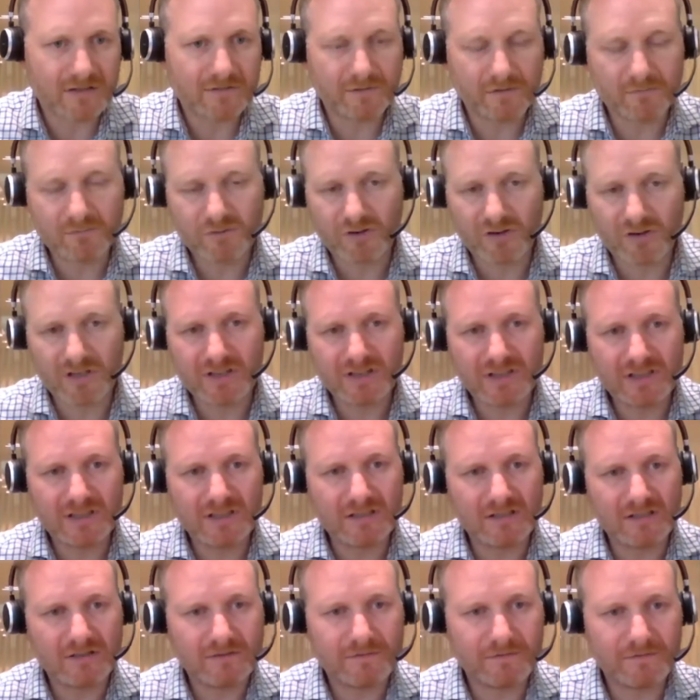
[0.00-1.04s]
from Trinity
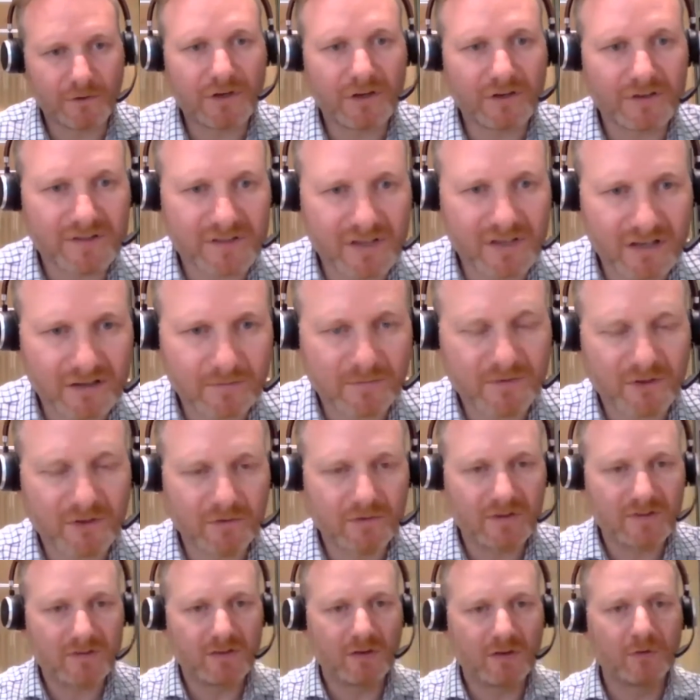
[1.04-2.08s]
for your startup. So
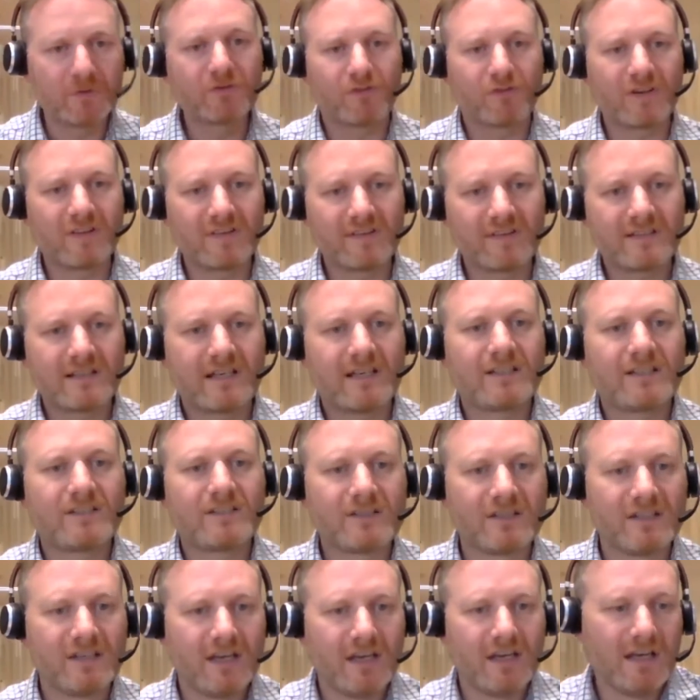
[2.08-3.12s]
there's no strings
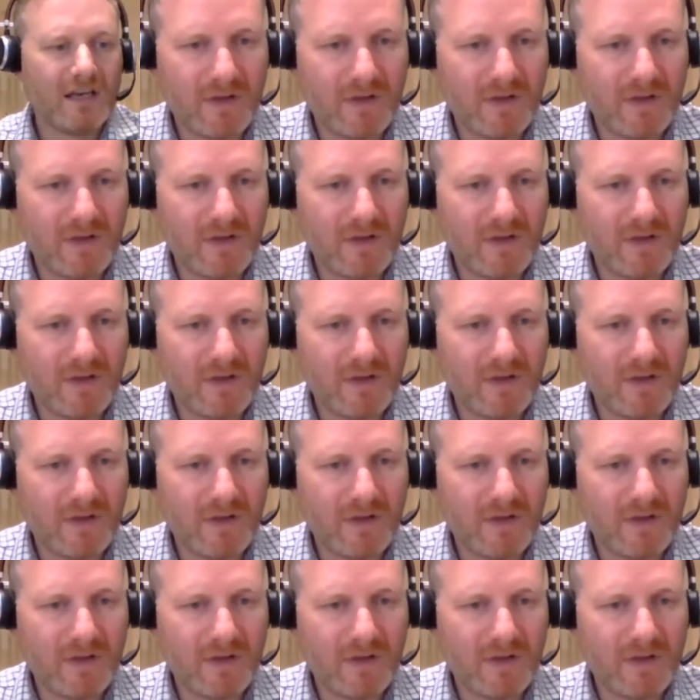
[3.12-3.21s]
attached.